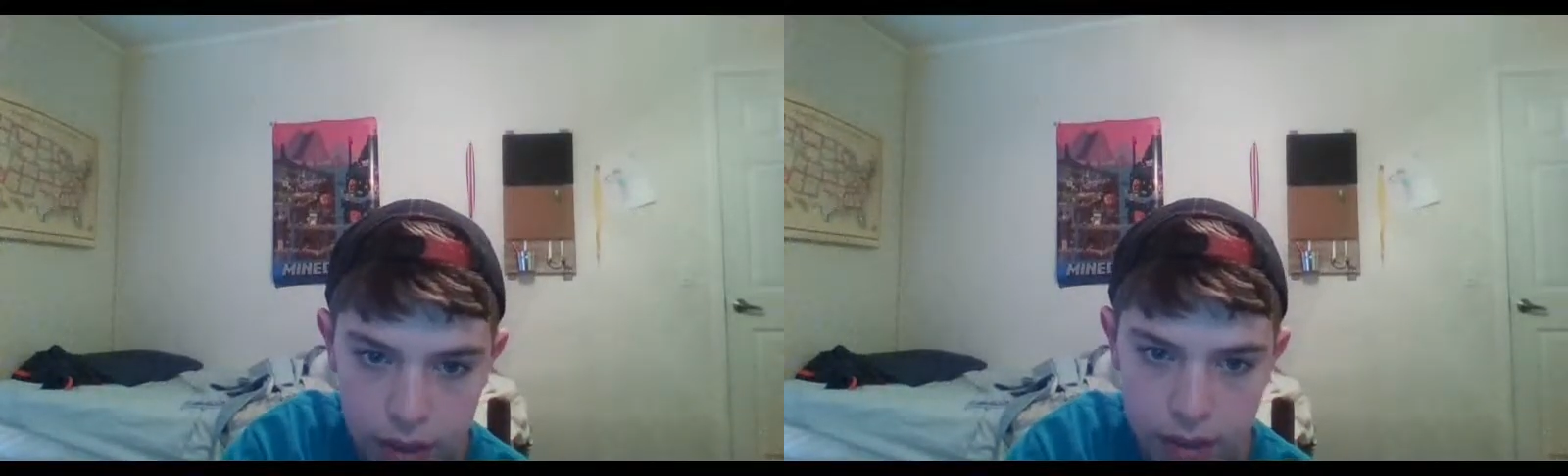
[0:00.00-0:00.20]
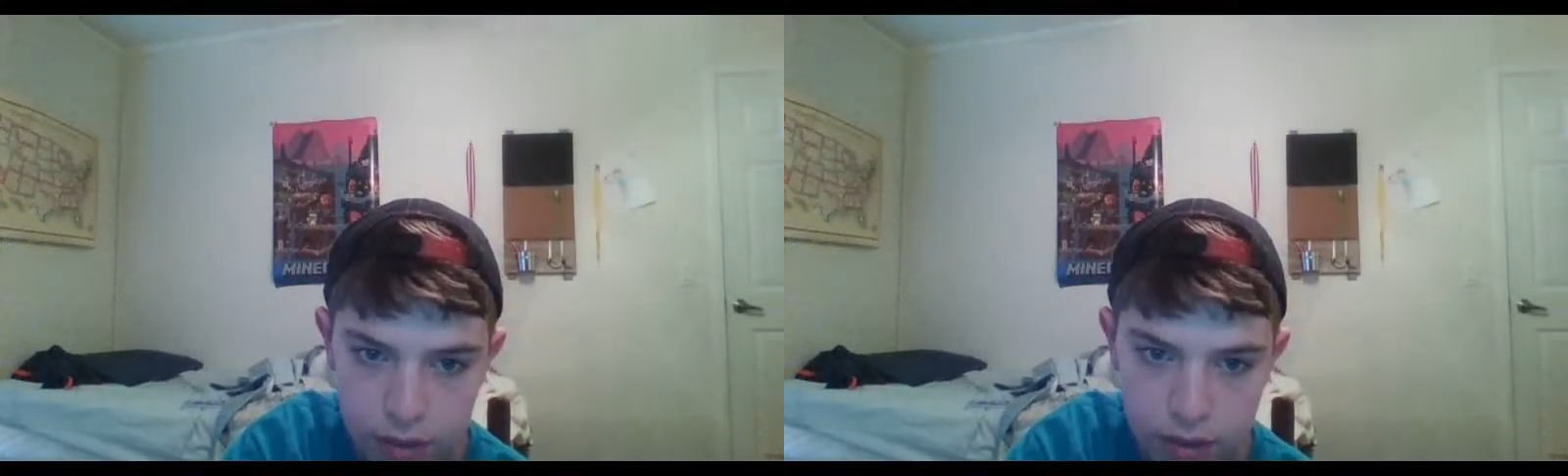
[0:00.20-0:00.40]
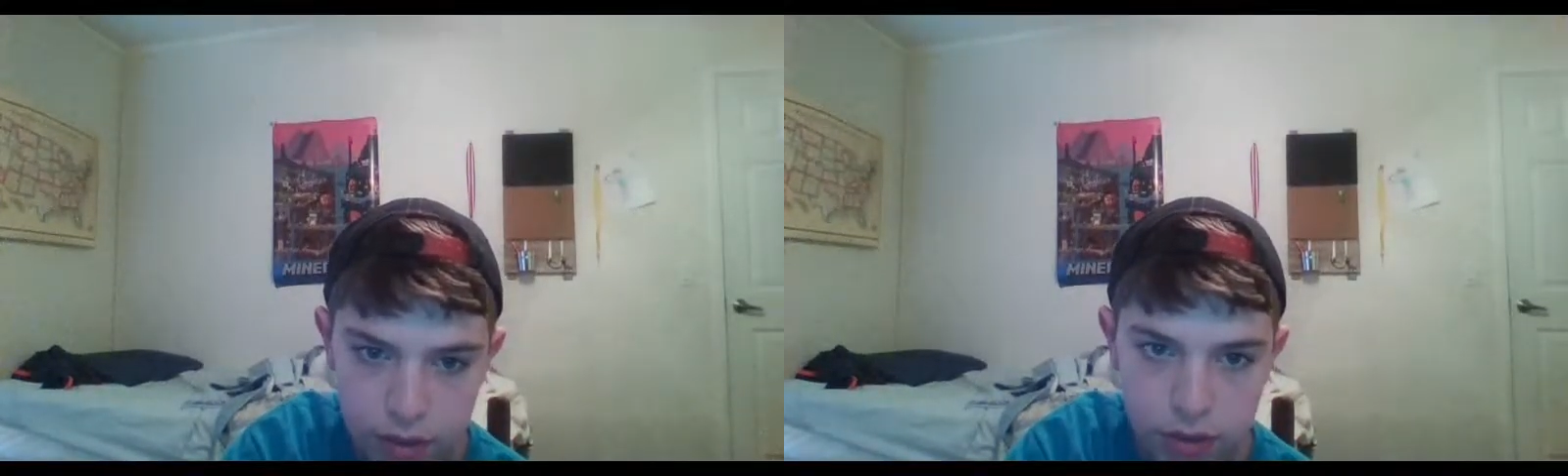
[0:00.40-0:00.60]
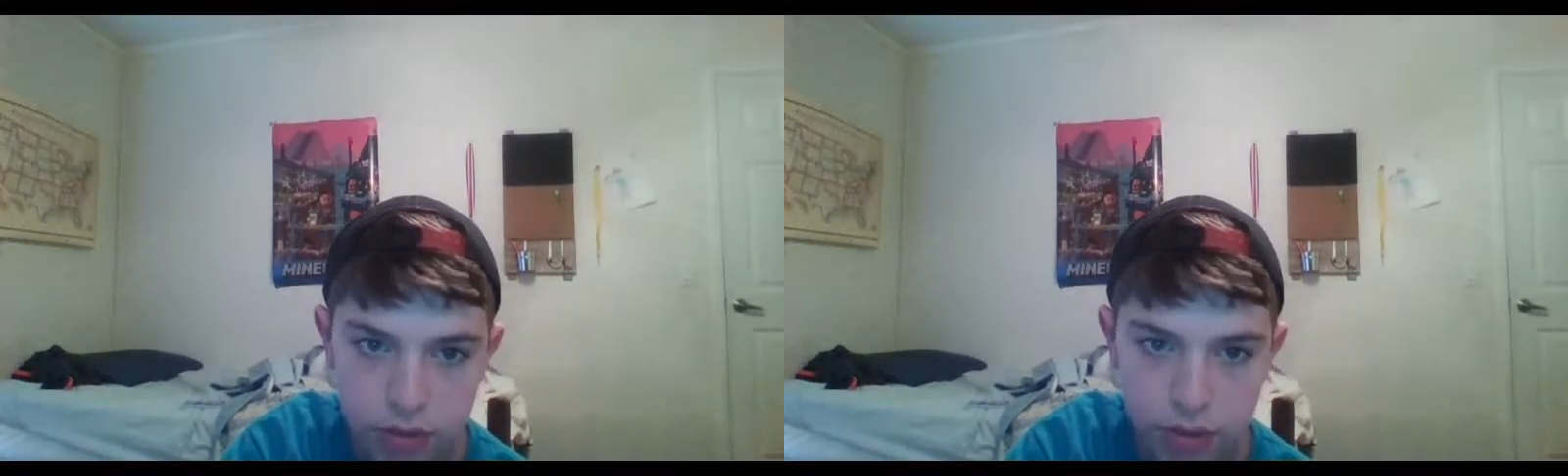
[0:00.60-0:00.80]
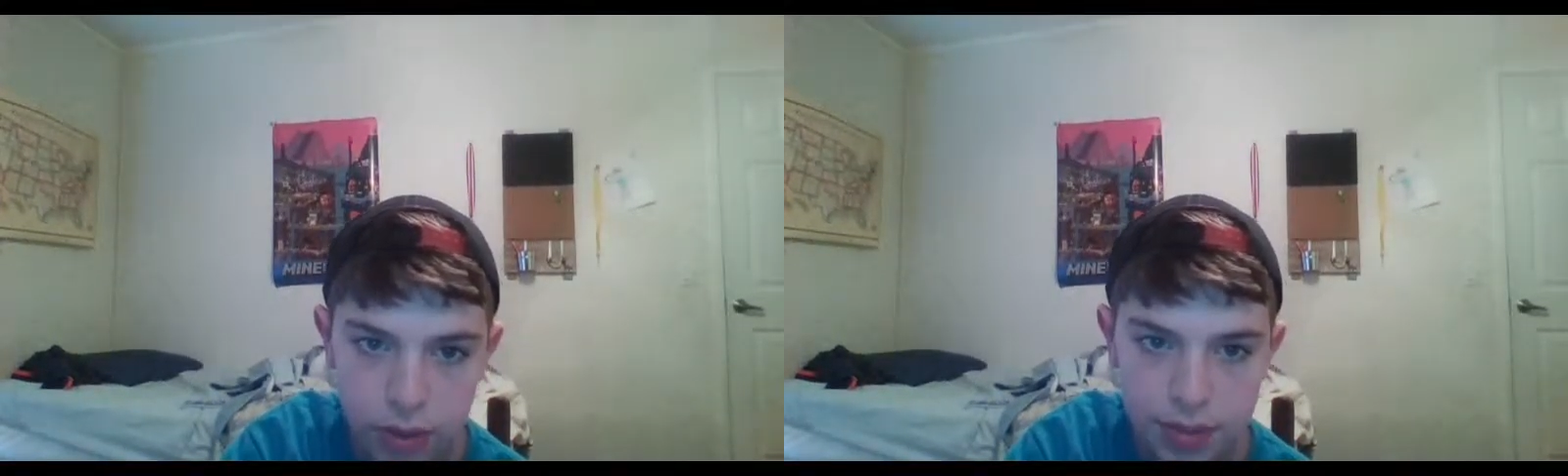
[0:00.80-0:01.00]
on this
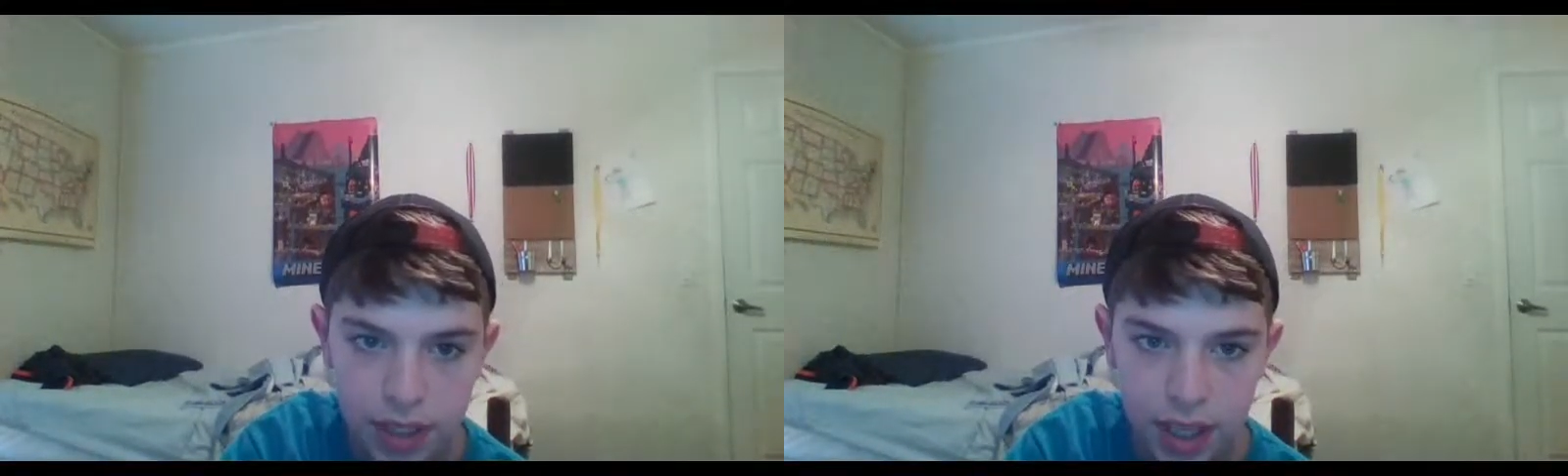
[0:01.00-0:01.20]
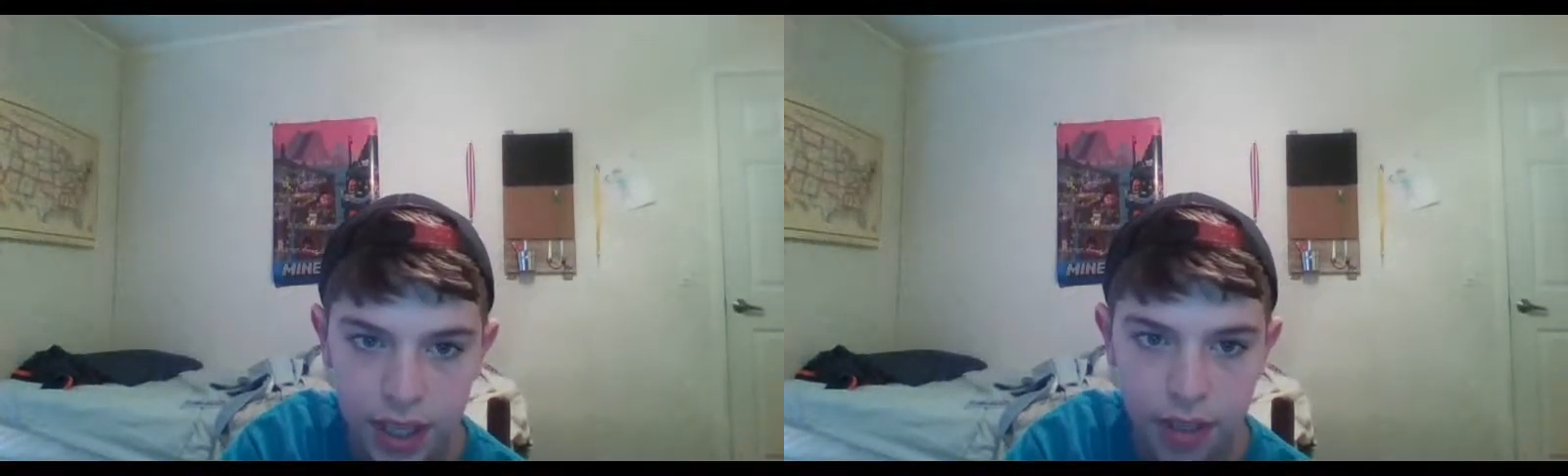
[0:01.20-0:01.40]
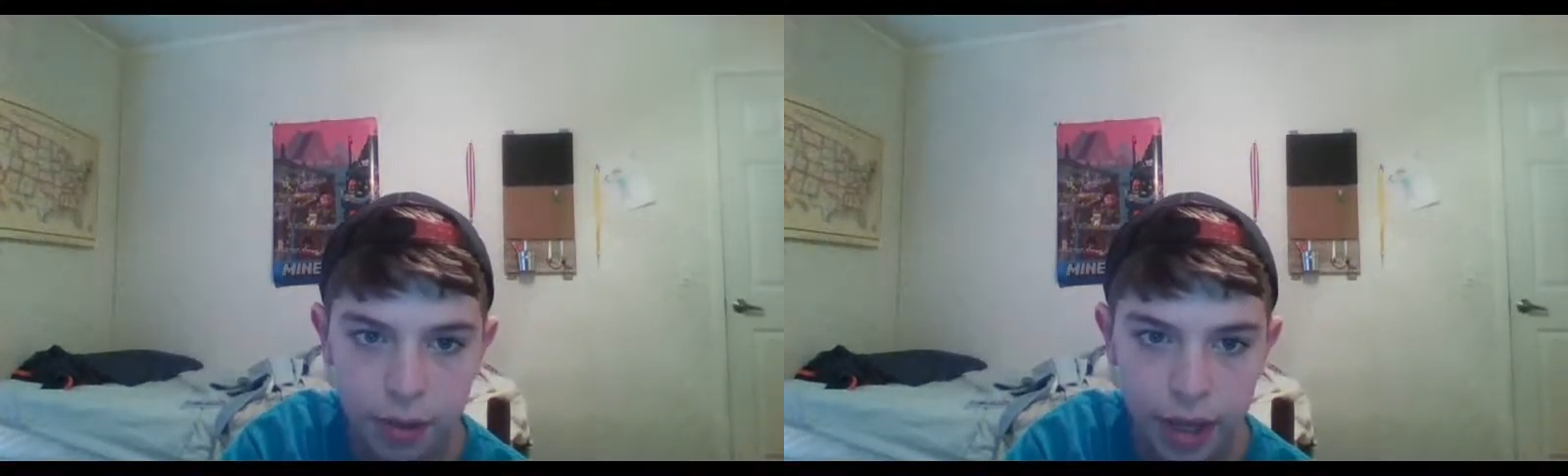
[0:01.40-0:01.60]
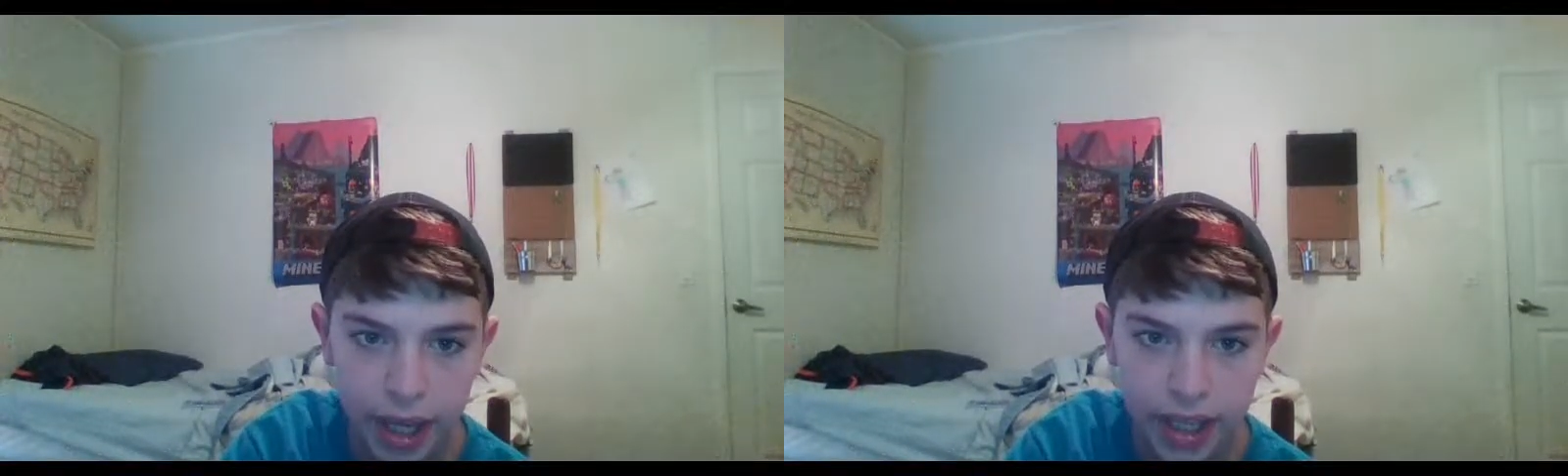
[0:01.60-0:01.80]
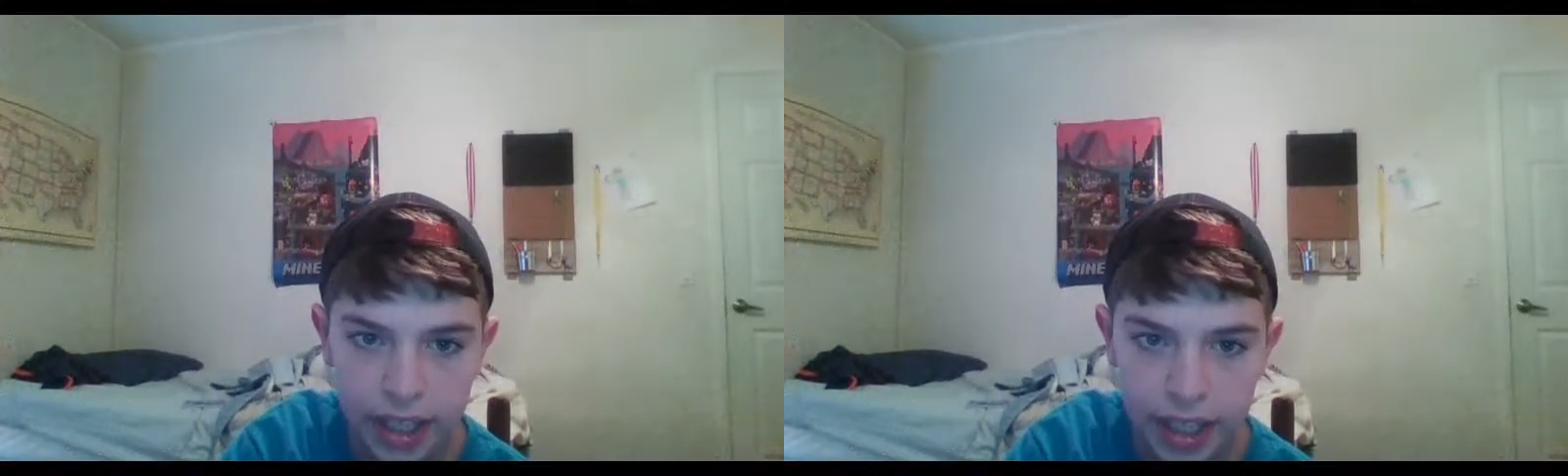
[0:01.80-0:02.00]
website, you
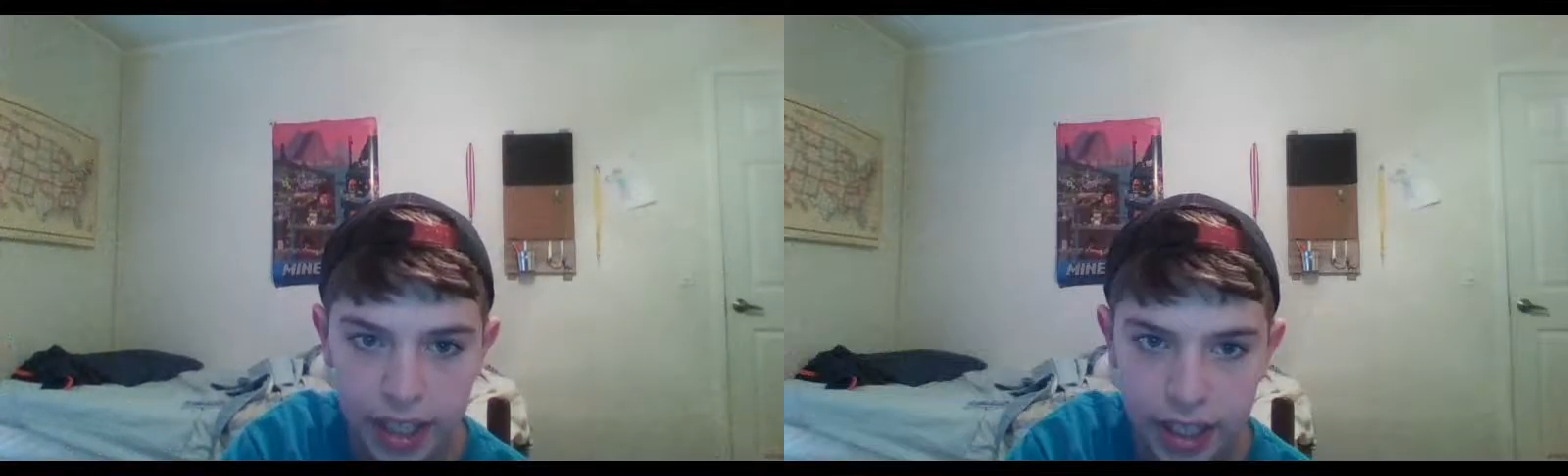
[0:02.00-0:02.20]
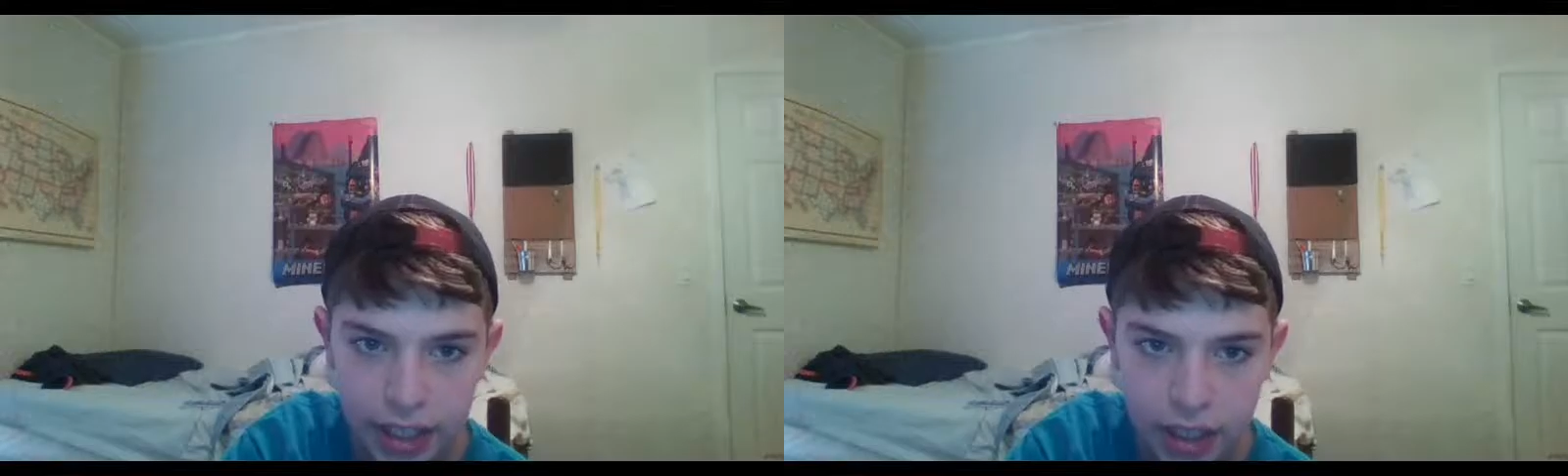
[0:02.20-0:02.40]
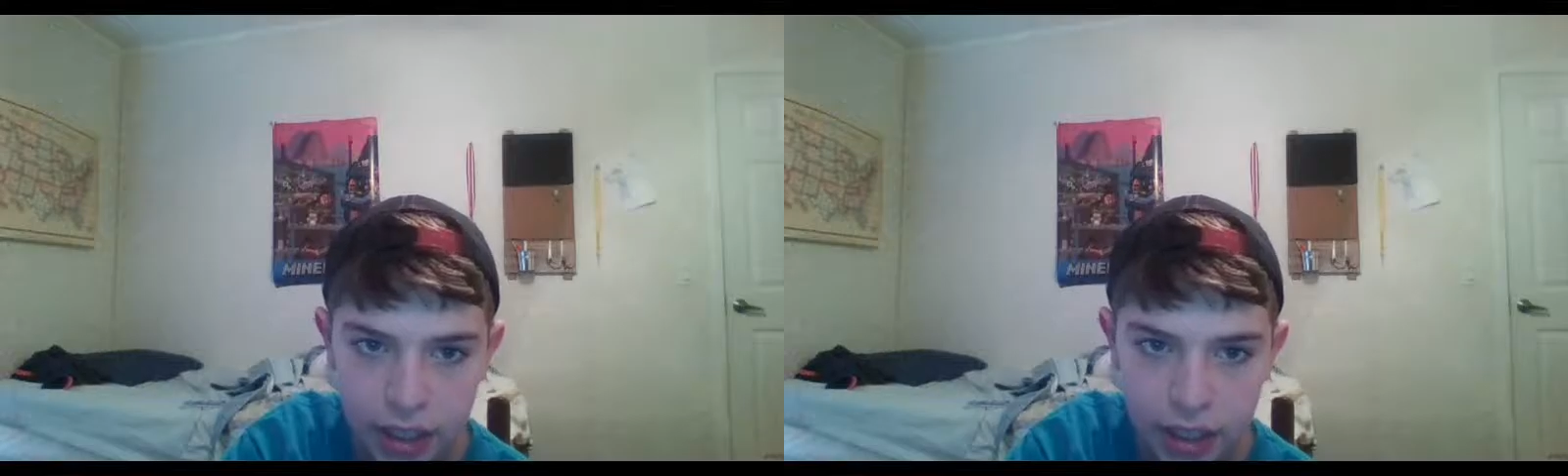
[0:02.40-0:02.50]
can, uh,